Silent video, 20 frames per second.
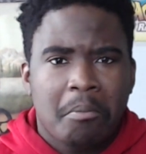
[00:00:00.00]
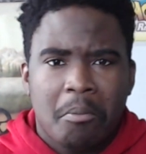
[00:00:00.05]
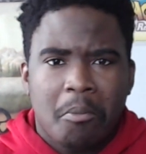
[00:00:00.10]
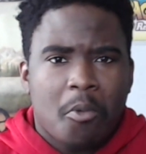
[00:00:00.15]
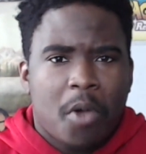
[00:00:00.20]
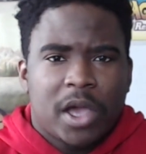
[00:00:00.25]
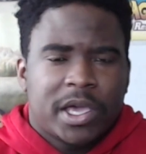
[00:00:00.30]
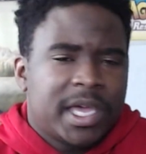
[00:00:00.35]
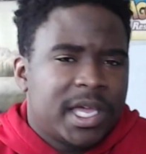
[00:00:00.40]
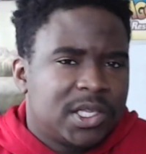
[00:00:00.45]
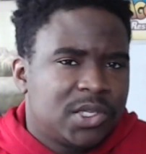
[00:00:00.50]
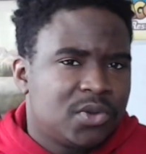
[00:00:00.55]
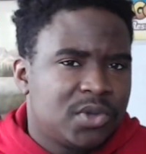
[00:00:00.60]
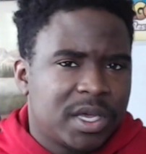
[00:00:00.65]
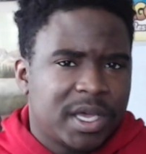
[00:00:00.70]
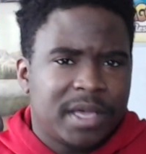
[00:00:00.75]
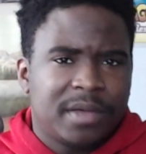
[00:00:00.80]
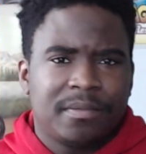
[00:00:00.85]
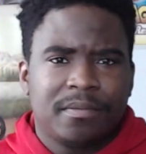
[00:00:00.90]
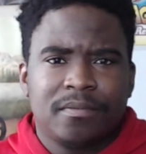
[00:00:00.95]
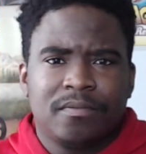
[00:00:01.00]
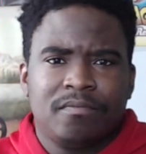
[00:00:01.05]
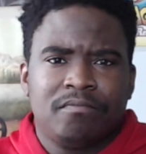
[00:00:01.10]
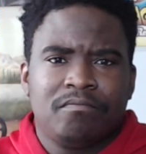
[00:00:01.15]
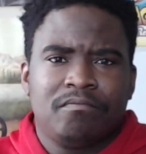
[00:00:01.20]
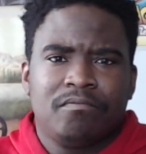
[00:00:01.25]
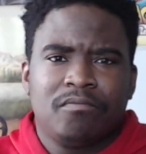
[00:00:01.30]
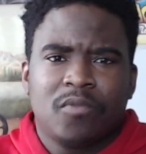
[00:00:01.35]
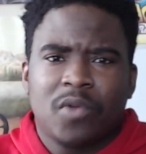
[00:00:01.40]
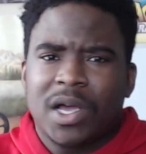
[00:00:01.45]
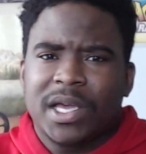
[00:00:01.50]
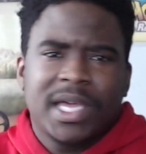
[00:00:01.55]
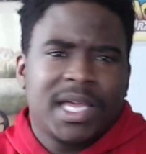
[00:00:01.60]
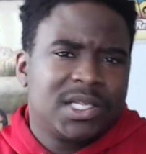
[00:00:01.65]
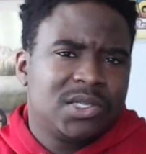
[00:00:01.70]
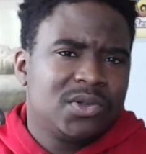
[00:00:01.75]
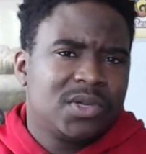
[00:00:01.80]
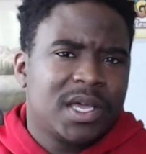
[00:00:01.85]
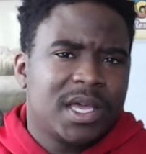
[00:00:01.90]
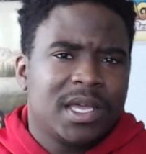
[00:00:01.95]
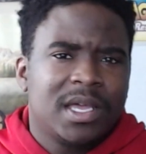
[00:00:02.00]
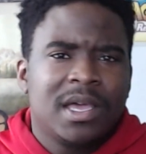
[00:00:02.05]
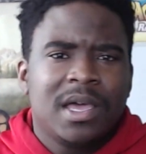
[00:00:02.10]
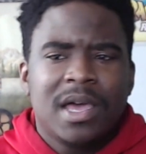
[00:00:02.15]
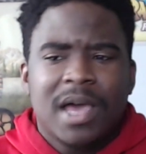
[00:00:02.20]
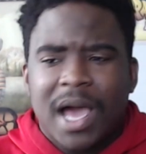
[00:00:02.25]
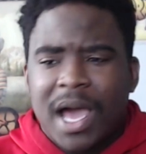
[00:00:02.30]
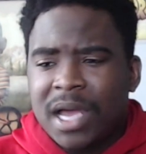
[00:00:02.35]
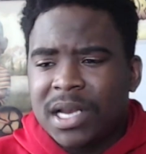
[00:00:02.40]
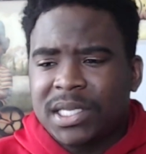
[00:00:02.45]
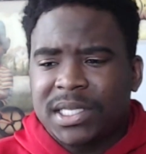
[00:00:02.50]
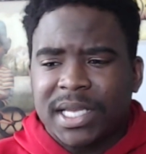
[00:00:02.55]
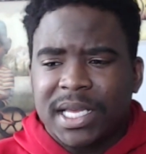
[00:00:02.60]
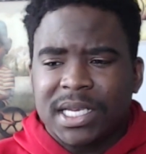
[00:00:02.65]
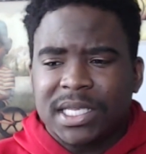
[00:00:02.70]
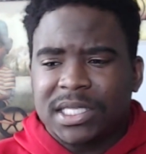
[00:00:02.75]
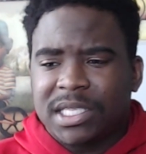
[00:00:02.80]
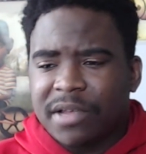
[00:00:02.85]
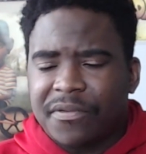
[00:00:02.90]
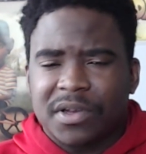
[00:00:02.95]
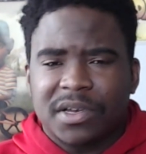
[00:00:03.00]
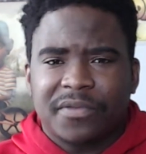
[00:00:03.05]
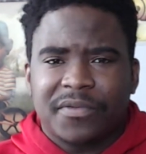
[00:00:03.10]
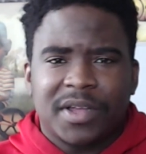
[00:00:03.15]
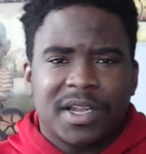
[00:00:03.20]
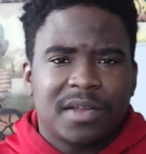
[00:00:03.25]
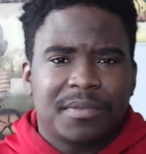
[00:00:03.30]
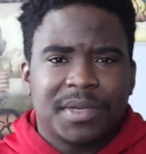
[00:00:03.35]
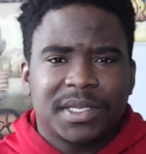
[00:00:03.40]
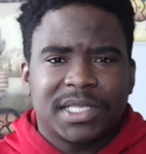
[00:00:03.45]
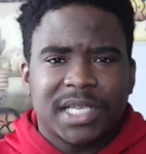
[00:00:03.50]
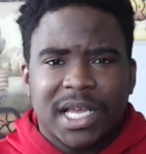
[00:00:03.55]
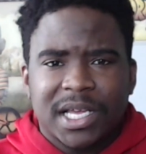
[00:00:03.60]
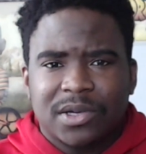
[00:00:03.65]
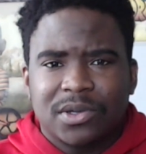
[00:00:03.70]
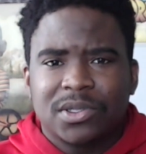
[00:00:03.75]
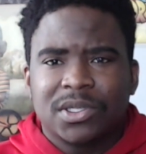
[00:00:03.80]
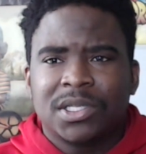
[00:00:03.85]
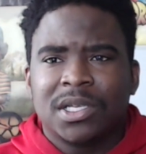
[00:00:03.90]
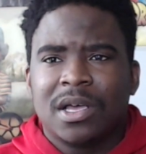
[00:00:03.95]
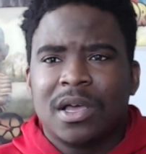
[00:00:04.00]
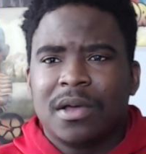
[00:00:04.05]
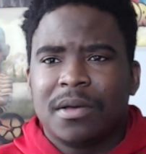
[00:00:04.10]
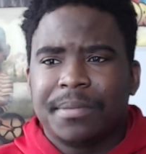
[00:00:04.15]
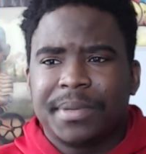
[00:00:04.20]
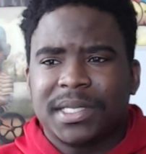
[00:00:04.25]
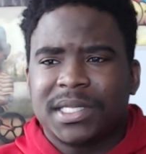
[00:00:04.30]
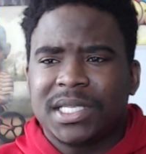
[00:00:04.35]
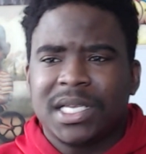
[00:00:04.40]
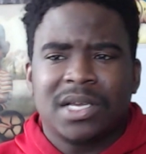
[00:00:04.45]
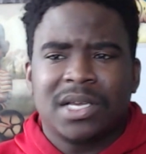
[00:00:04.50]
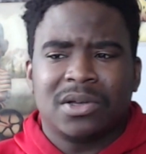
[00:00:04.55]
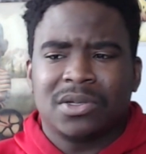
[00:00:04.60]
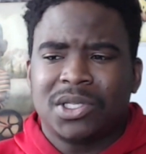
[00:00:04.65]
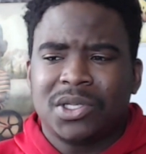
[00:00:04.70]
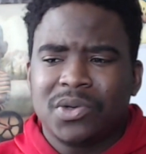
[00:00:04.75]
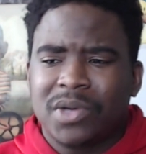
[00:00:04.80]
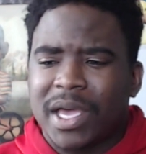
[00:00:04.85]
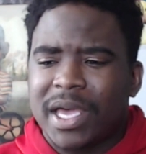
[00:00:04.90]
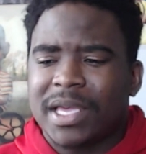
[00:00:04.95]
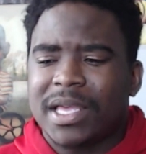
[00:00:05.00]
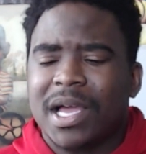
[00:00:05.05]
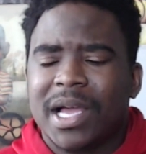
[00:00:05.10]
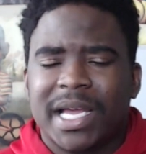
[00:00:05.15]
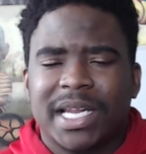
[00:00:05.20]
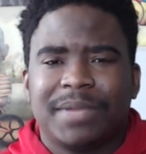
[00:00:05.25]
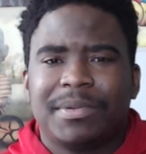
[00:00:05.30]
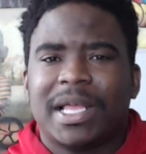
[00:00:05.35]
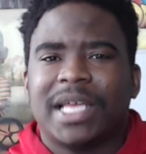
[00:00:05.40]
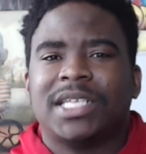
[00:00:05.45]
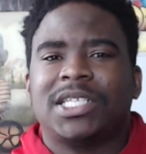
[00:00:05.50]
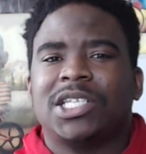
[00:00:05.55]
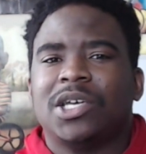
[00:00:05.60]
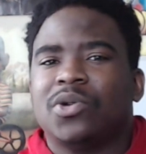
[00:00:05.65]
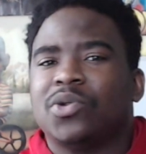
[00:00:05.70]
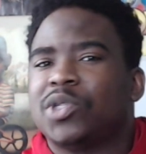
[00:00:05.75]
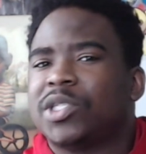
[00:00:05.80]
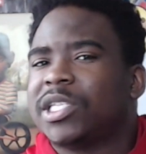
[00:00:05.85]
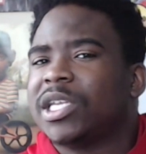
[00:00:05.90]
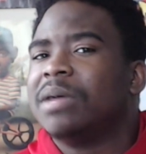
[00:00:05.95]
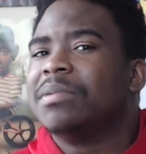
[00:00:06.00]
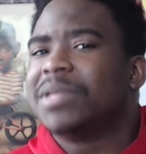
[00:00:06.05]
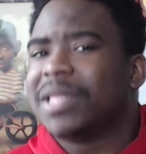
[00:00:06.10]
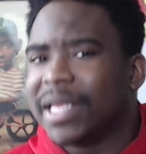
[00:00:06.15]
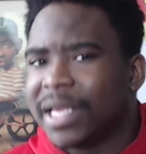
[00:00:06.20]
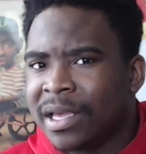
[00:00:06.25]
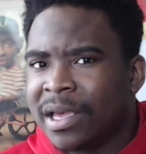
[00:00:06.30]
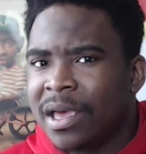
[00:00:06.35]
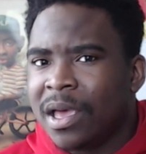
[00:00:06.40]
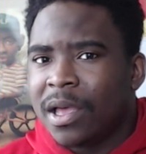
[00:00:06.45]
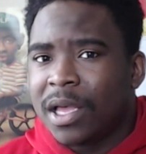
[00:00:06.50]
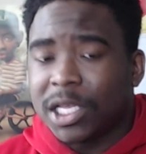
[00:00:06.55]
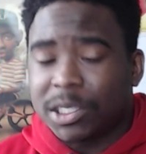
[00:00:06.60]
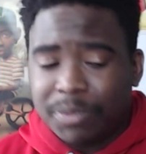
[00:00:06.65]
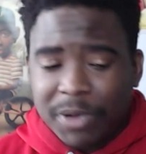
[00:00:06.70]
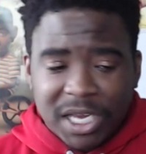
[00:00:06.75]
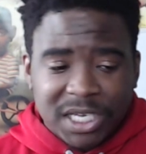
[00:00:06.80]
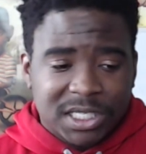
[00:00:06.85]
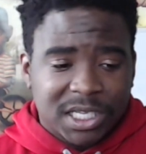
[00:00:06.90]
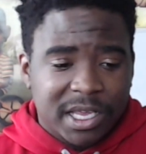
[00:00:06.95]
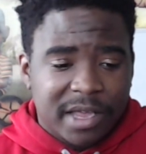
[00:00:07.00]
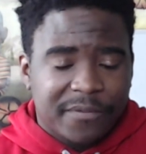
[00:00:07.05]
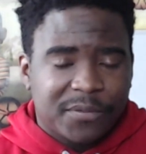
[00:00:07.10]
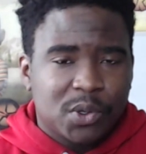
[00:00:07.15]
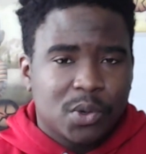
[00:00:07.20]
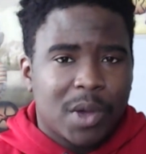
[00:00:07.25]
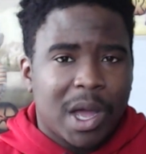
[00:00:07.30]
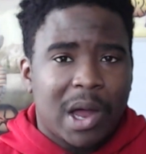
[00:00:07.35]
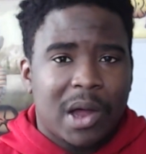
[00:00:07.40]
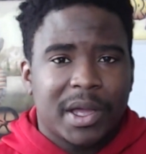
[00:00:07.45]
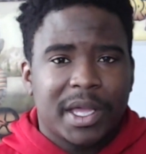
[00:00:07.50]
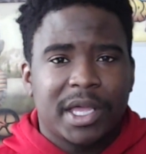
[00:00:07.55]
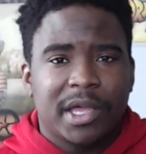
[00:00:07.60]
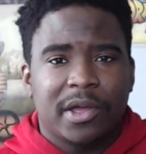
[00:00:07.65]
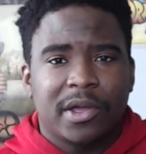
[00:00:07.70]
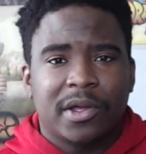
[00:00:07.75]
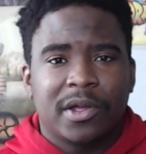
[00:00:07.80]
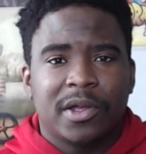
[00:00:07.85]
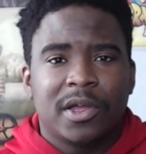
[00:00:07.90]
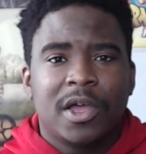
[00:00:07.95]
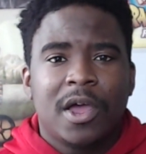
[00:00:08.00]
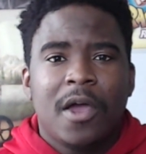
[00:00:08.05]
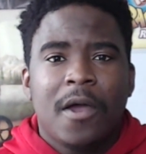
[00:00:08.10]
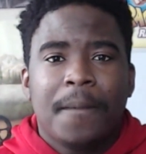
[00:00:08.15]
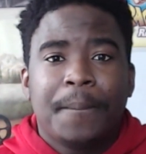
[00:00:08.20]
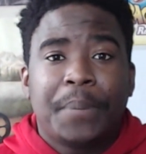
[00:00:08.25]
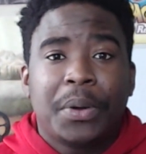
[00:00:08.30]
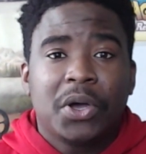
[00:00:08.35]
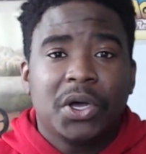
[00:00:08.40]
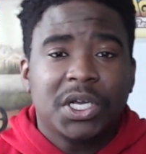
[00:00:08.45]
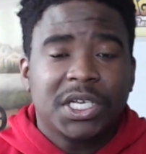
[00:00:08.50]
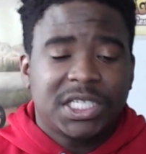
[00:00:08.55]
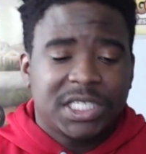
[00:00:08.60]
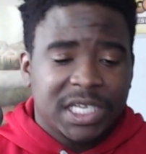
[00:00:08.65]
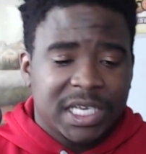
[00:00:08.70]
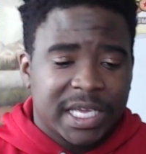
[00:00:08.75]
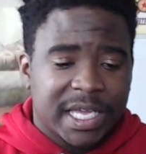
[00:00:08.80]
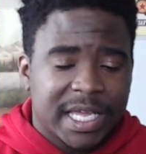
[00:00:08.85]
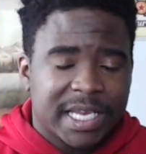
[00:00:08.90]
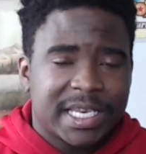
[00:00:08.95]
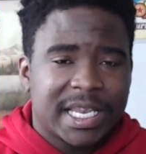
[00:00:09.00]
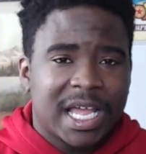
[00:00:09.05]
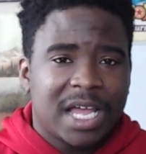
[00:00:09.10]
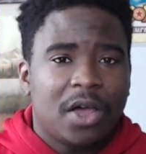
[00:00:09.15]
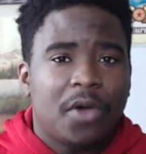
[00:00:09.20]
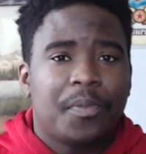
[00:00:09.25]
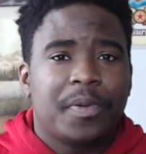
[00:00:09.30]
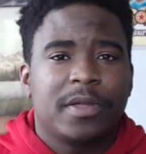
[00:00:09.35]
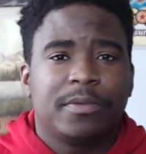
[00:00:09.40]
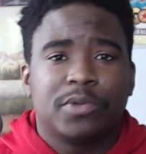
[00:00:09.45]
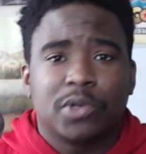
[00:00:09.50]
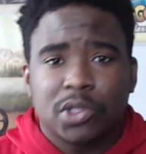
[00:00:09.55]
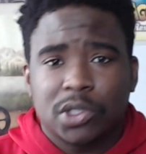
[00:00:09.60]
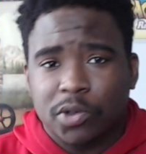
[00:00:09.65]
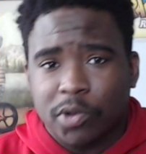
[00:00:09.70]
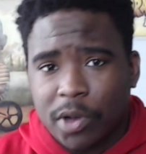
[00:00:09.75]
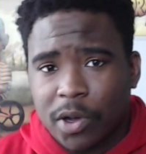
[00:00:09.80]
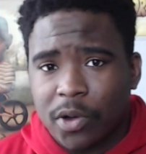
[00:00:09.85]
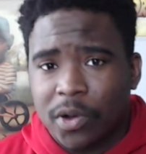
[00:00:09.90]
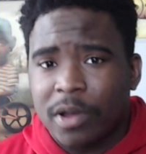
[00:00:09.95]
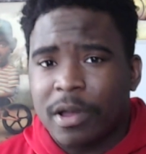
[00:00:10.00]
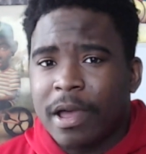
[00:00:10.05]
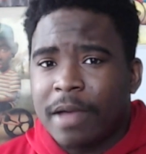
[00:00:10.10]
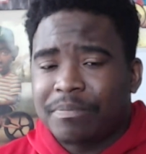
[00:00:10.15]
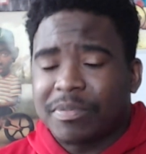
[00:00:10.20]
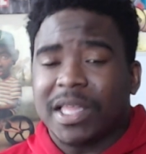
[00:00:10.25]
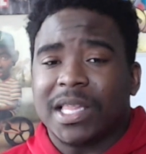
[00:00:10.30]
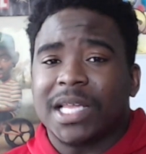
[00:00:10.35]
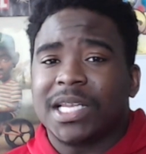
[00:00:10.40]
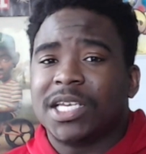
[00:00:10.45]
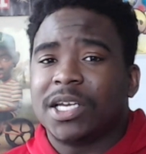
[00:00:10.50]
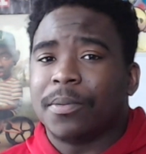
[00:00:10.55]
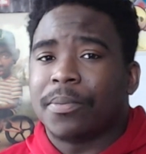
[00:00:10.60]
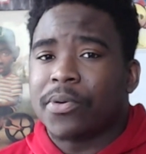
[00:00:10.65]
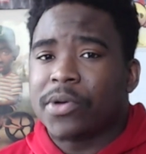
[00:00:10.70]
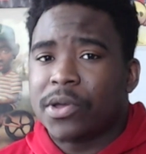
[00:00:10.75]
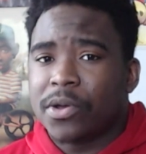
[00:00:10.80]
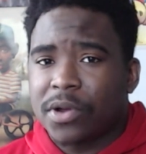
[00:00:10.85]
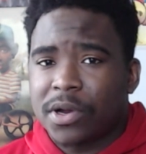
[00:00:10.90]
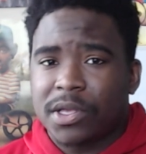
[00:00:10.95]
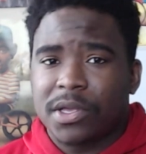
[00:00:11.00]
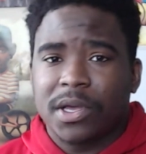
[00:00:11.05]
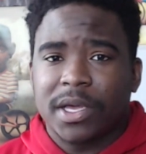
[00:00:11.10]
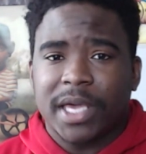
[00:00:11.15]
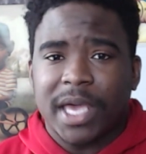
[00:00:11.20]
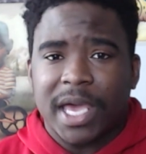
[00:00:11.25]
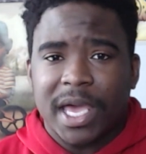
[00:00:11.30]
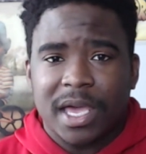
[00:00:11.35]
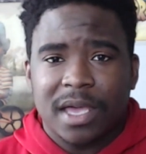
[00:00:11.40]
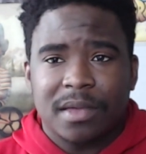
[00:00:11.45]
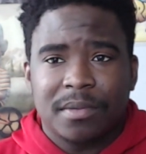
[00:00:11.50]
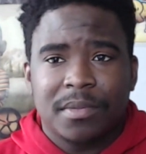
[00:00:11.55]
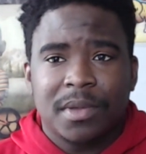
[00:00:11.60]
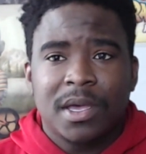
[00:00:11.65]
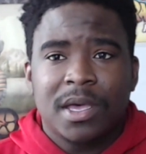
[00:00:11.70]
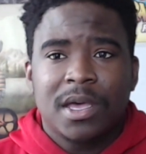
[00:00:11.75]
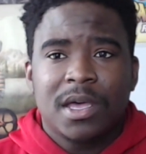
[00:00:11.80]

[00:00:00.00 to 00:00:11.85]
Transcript: Why can't two K? Why can't two K? I understand it's different development cycles, but still, two K, y'all got to like show something, especially if you out here pushing it down people's throat that they need to pre-order your game.